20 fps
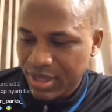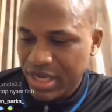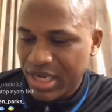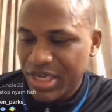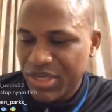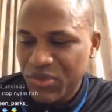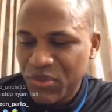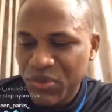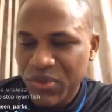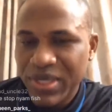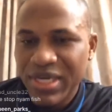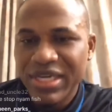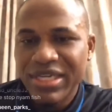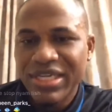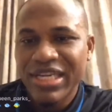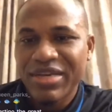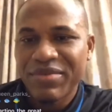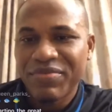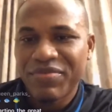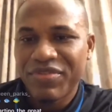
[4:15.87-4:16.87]
All
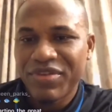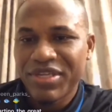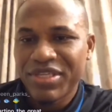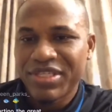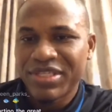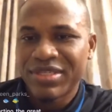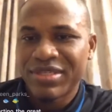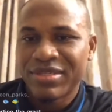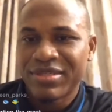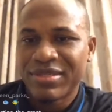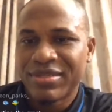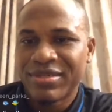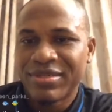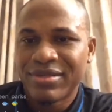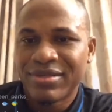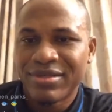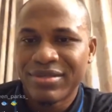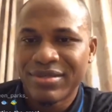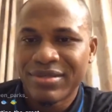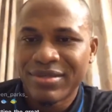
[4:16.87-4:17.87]
one them fish.
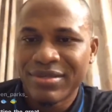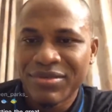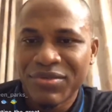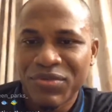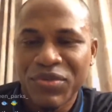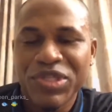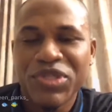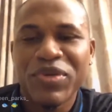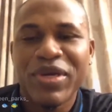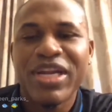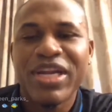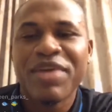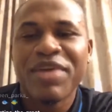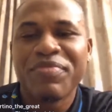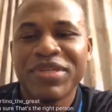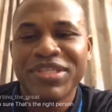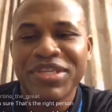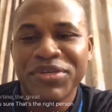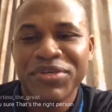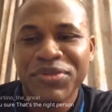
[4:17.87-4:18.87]
Which one I
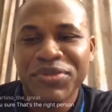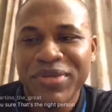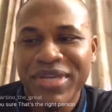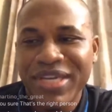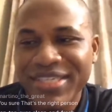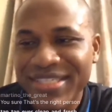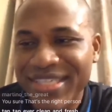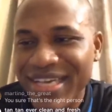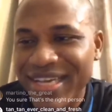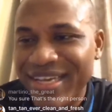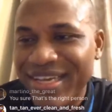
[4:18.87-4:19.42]
picture I don't want to see